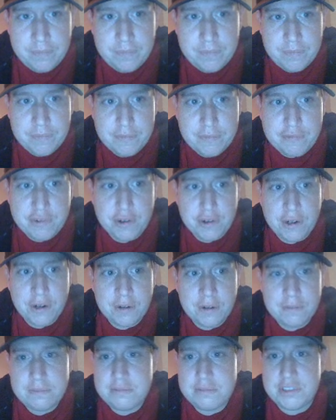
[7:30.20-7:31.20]

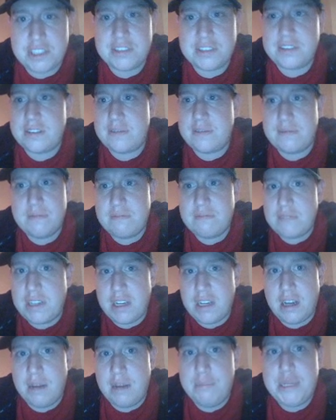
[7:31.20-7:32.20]
for just
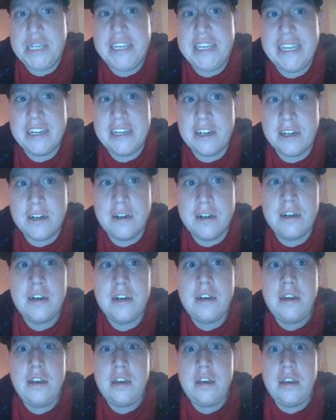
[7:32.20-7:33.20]
a beginner
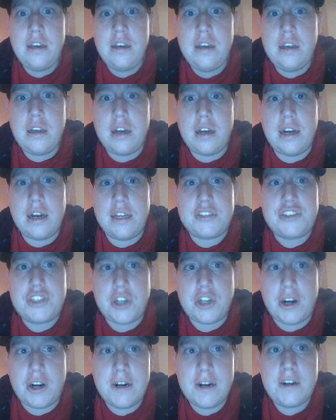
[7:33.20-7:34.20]

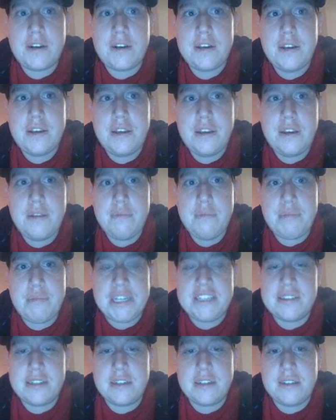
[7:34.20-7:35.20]
chart.
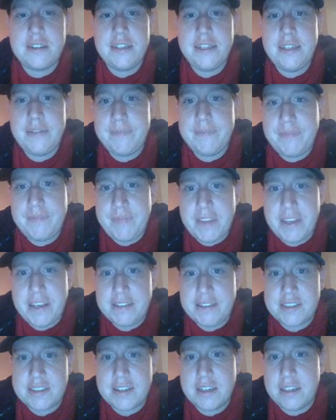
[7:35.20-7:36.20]
Basically,
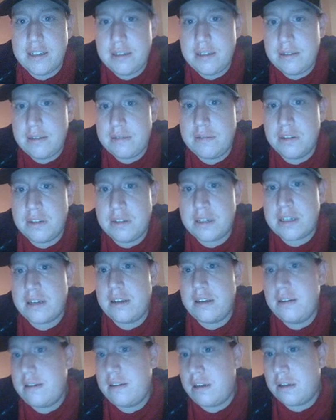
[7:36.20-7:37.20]
it's going to look
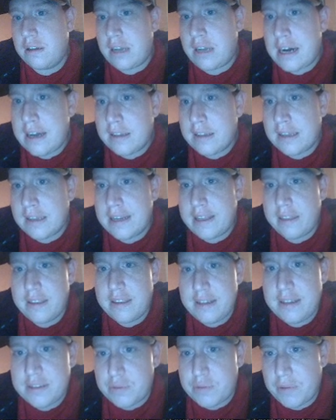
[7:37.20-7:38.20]
a lot like
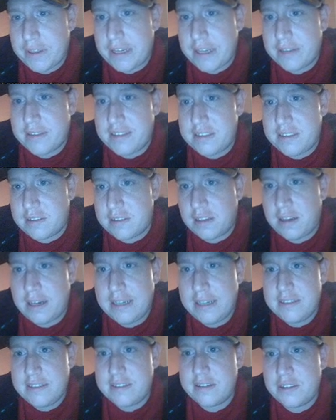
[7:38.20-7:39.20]
this without these
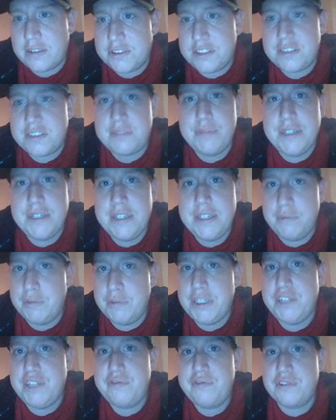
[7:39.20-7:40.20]
lines. It'll just be,
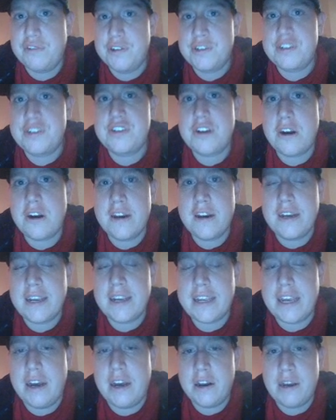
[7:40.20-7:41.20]
when you first start an
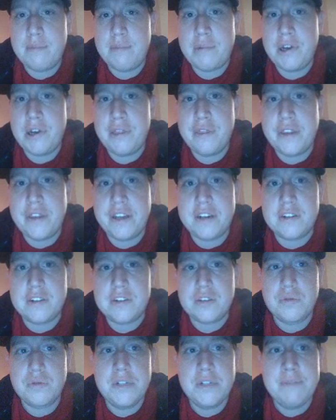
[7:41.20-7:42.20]
account up on
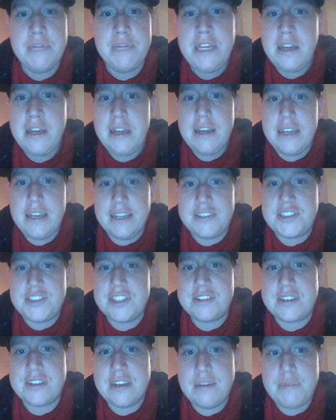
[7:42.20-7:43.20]
Thinkorswim, it's
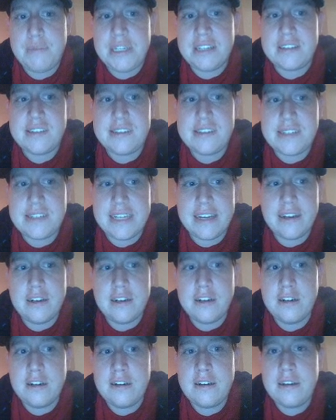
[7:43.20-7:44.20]
just going to be a
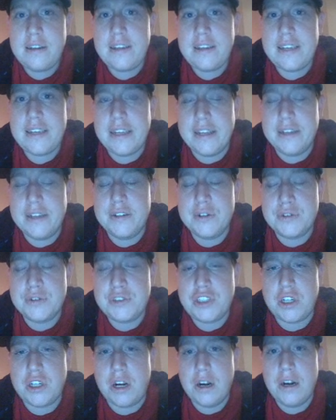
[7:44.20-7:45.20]
standard candle
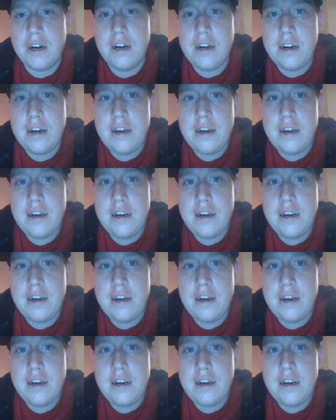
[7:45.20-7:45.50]
chart